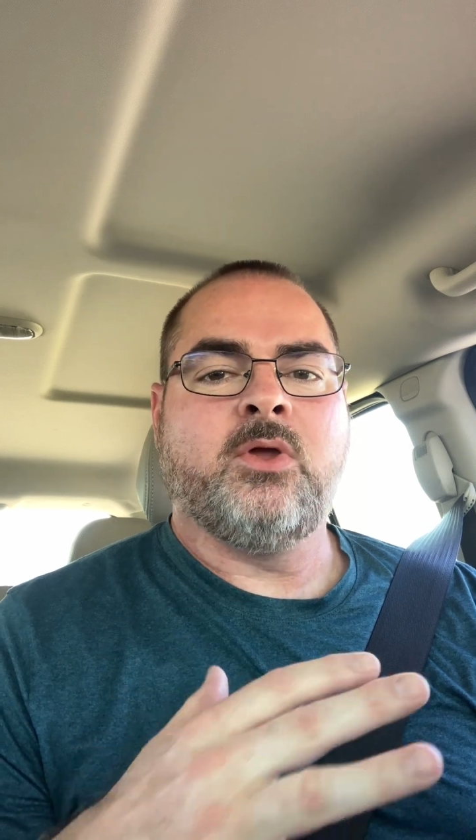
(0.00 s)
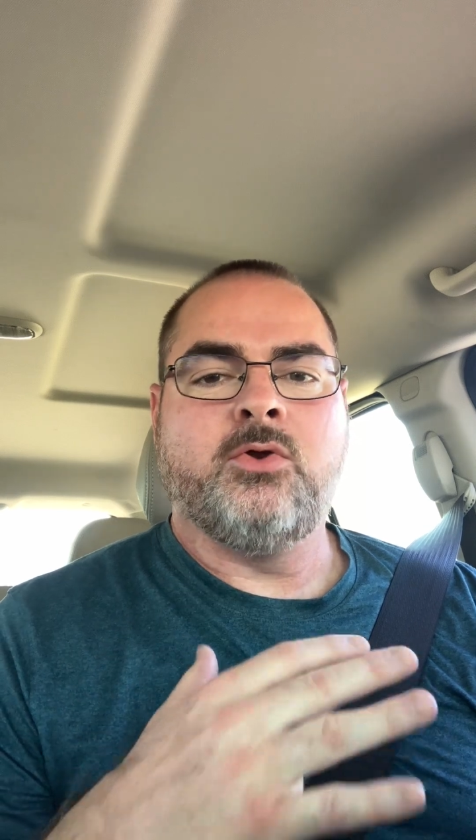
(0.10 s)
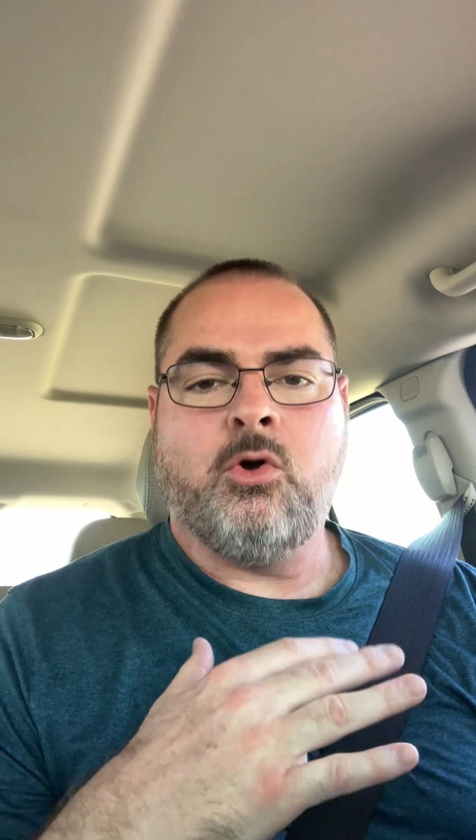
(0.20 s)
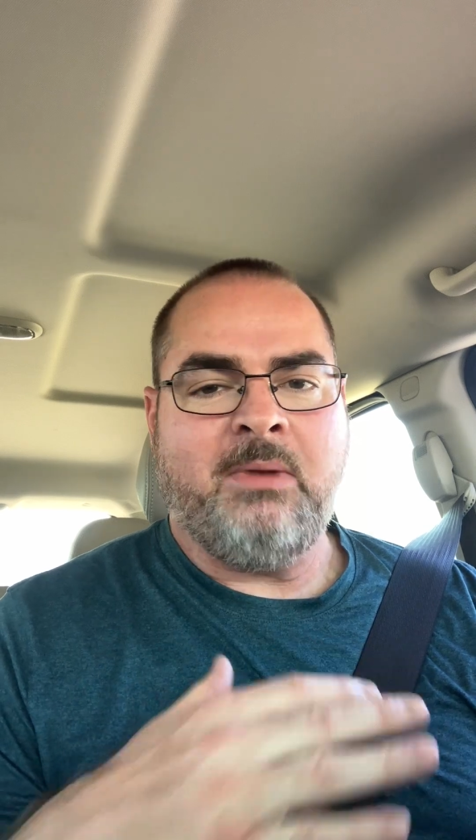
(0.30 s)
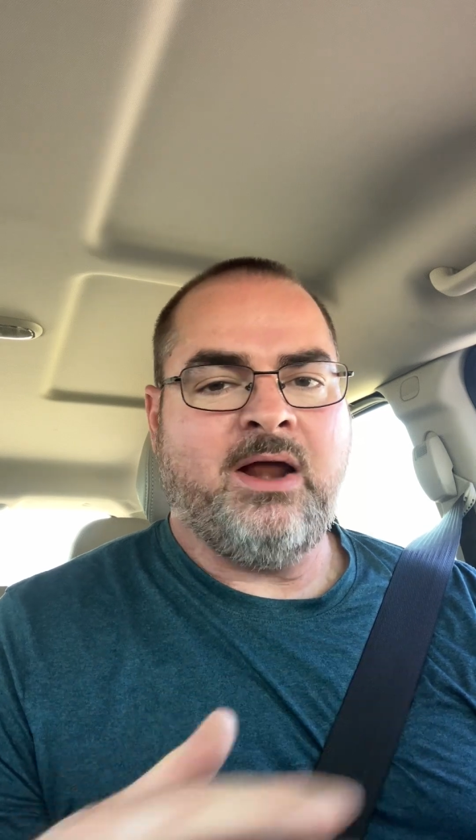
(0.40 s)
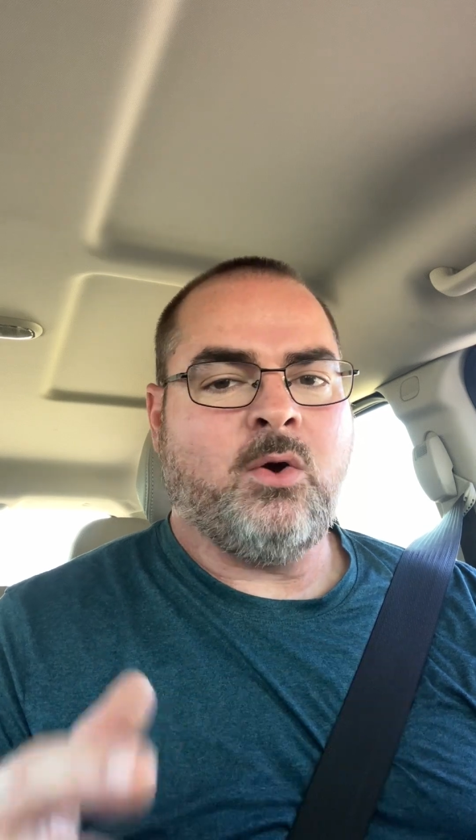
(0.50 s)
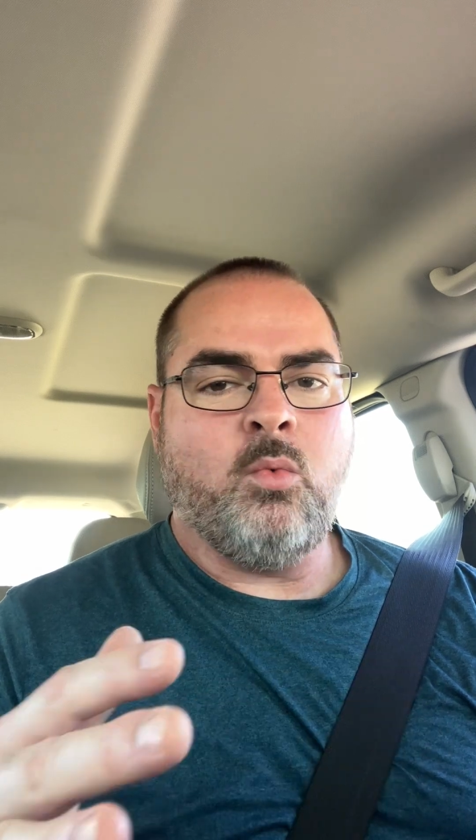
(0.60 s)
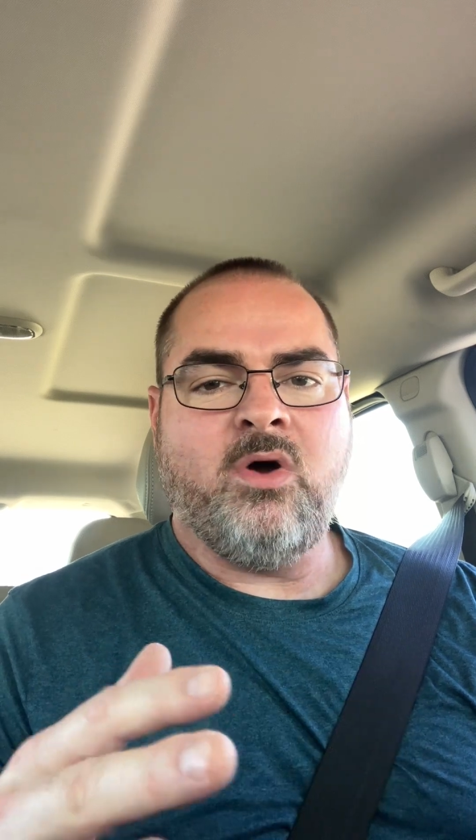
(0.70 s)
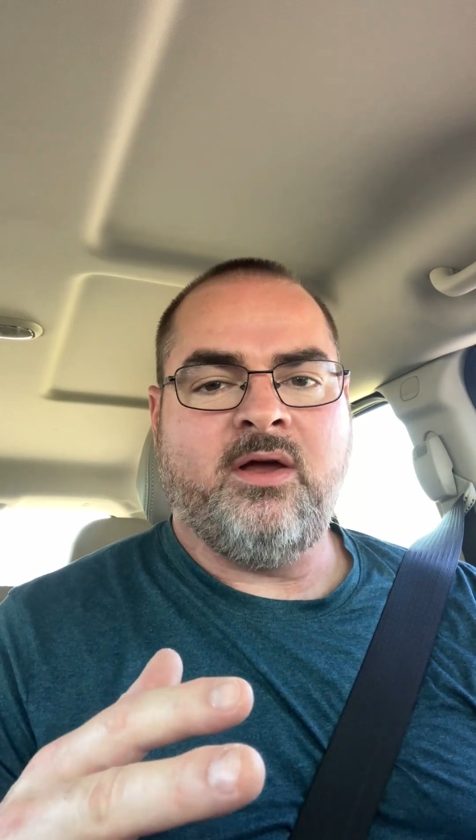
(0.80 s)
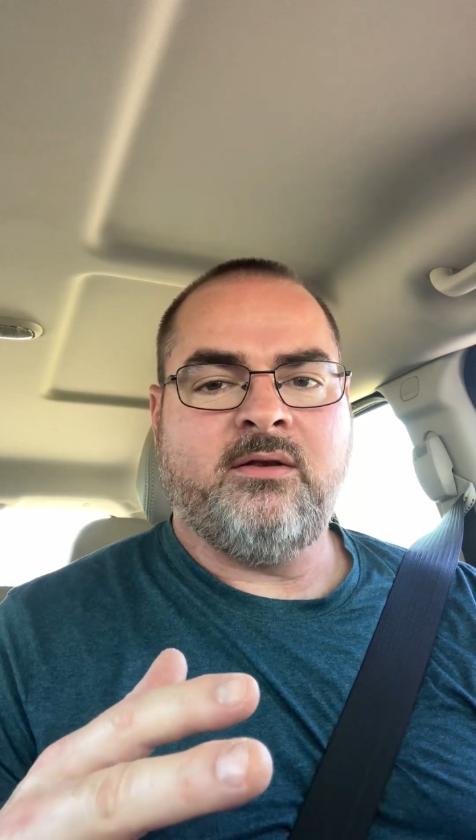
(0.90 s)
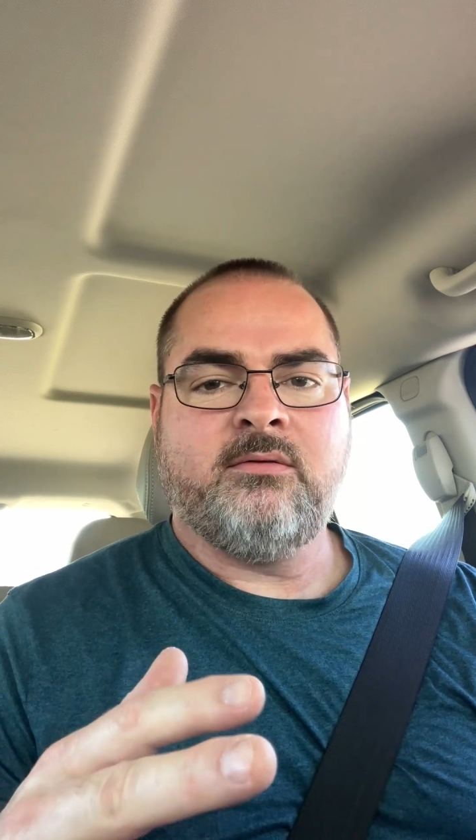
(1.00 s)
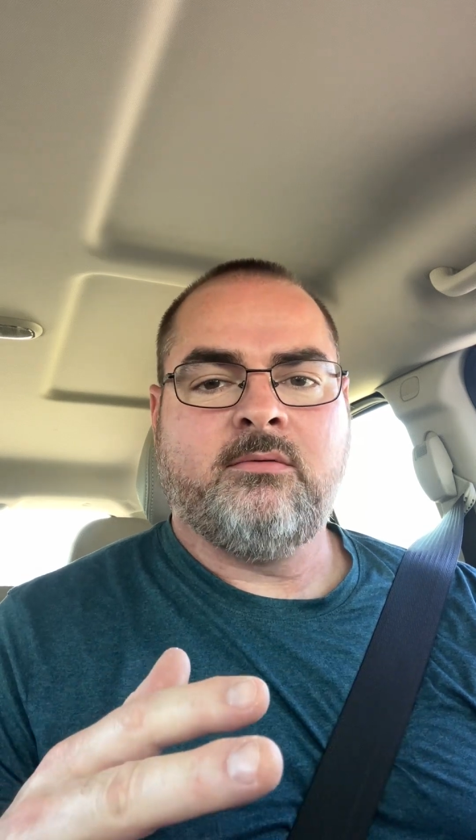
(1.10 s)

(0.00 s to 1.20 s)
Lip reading: no matter what,